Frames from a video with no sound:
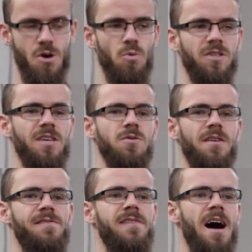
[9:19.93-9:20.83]
We see with the
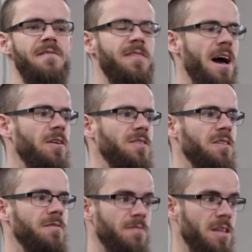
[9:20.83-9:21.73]

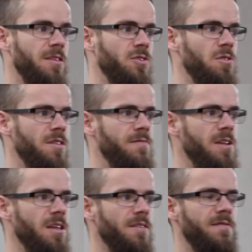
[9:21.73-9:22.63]
5,000, in the story of the
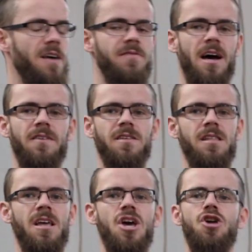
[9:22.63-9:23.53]
feeding of the
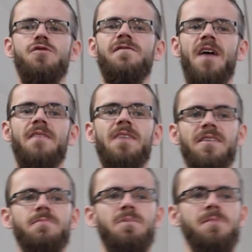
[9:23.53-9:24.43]
5,000, you have
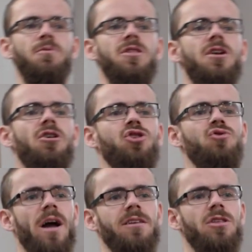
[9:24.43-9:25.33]
5,000 people that are
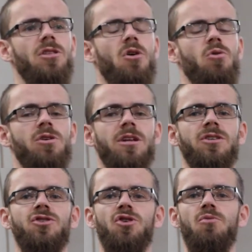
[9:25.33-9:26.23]
attracted to the
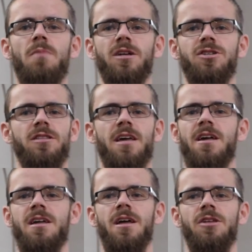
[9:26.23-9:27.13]
holiness so much that
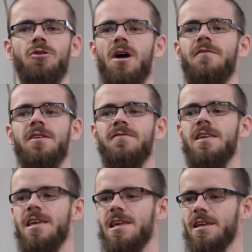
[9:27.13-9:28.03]
they don't have enough
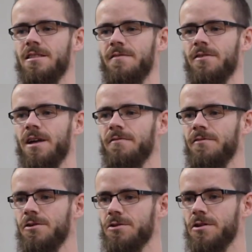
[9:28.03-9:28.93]
to eat. They forget
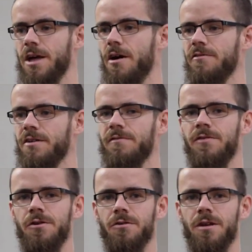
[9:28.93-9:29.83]
food, or they don't have enough
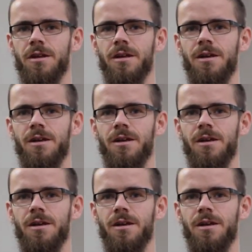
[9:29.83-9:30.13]
food.